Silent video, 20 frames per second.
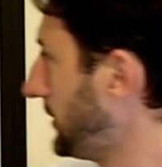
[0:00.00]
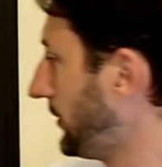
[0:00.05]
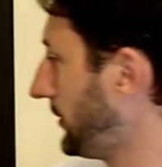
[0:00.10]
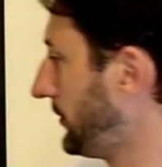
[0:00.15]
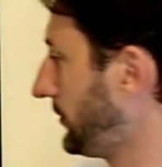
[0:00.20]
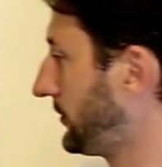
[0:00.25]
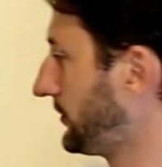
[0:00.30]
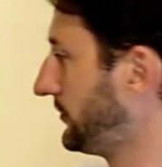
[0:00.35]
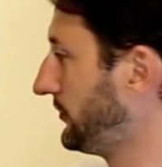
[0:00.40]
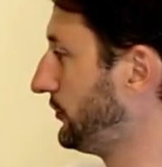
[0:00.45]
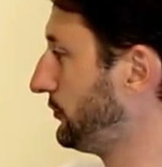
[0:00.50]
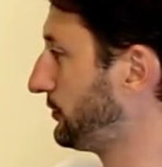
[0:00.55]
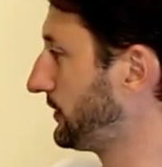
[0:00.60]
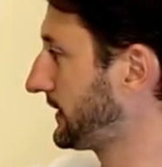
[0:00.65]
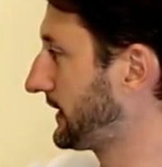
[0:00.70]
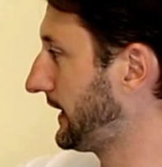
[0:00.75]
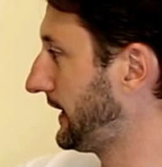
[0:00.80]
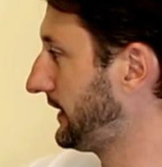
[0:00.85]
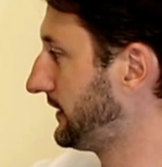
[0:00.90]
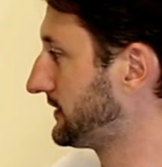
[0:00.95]
you know you can
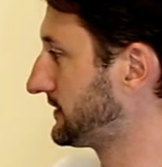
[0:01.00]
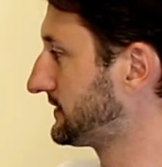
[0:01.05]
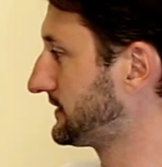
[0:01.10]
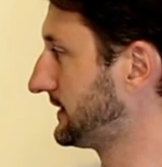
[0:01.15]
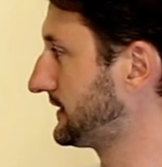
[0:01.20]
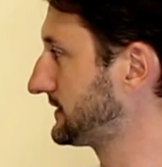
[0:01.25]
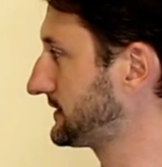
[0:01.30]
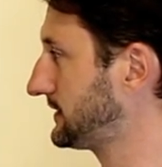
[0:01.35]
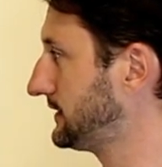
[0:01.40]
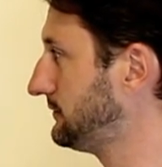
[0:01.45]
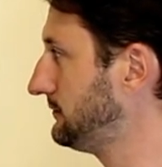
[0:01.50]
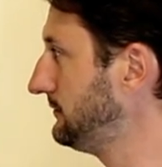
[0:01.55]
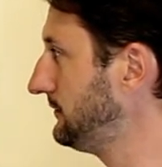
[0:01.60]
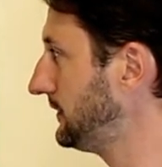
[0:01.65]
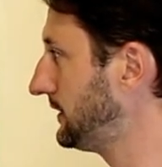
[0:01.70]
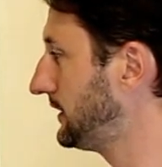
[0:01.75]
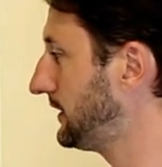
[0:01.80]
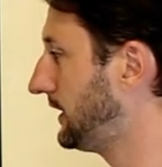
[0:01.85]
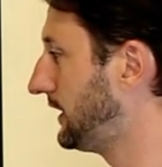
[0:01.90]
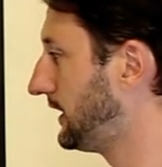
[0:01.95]
duplicate your
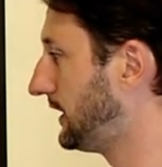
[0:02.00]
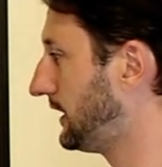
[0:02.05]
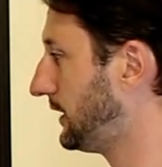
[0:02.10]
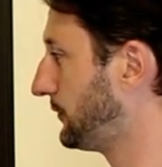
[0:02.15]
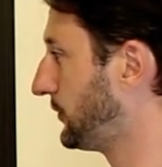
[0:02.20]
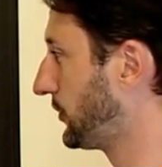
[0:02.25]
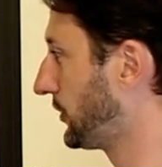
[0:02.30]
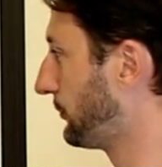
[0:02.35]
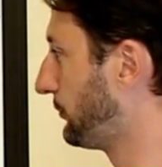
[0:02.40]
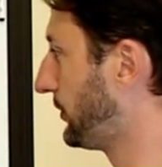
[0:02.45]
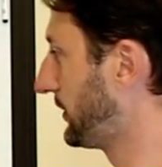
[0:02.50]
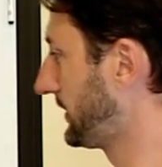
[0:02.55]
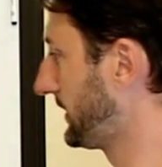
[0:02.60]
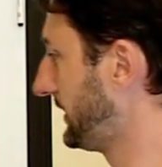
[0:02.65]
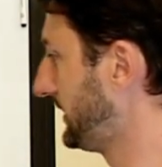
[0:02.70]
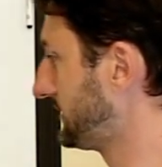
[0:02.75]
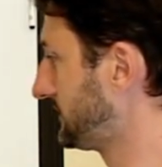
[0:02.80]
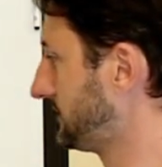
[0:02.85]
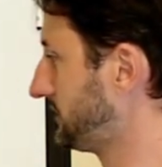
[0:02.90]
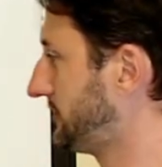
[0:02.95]
system, um, you can put
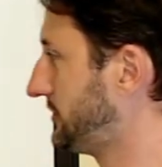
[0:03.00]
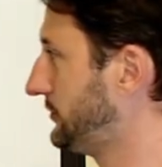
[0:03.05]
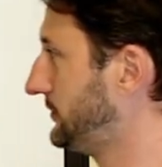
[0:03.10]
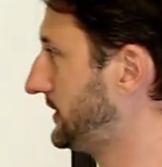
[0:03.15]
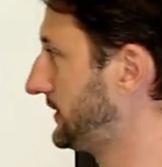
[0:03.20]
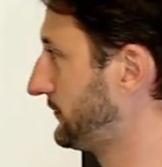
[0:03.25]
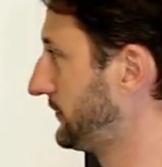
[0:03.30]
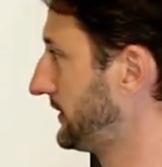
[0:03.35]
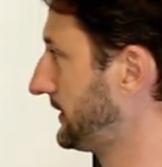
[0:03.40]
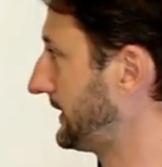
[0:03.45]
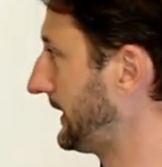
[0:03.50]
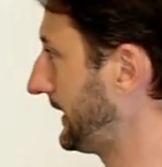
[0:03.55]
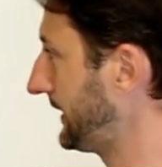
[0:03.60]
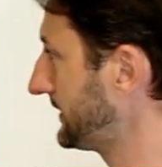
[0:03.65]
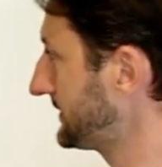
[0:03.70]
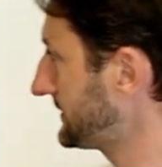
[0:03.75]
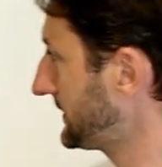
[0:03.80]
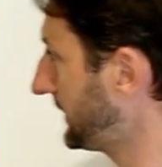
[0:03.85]
these in two different data